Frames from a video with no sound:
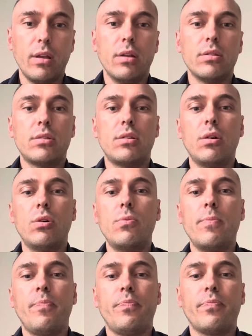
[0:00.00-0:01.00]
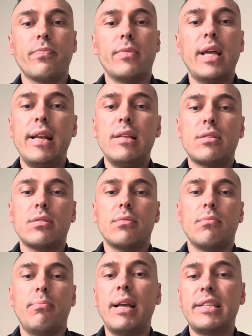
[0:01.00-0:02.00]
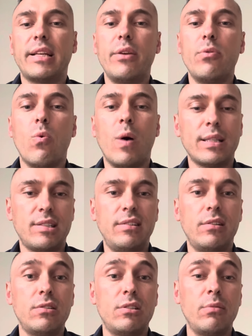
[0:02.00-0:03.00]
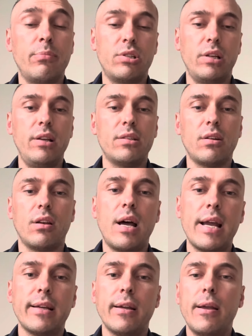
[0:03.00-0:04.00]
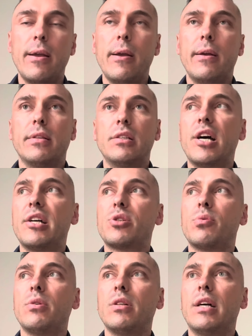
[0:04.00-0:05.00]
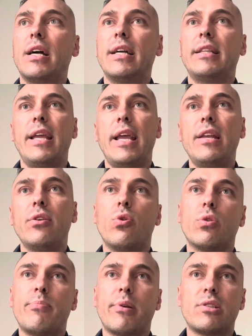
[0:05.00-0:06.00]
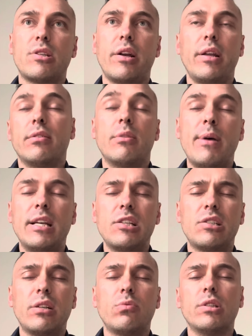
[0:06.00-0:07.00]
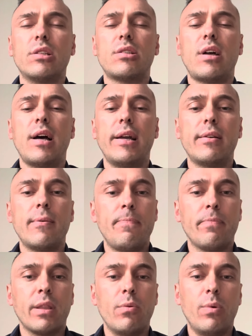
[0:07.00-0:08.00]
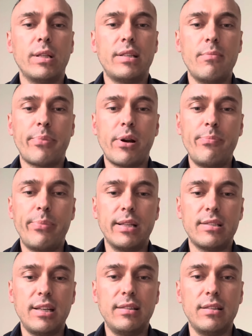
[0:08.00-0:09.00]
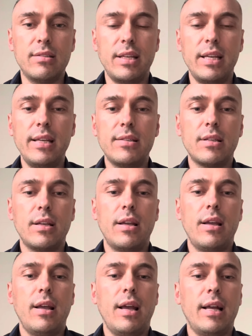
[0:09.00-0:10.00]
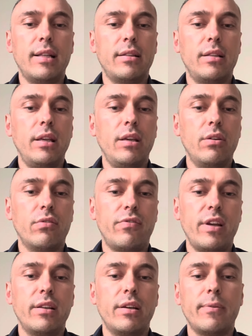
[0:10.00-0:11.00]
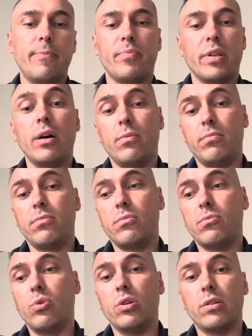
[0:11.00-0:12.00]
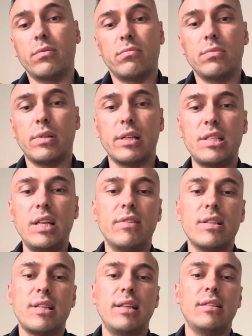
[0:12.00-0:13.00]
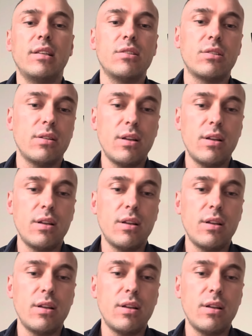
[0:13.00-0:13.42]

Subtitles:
So that is basically what sentencing proceedings are like. The judge will, at the end, or the presiding or the magistrate will decide what the appropriate sentence is, and the offender will receive the sentence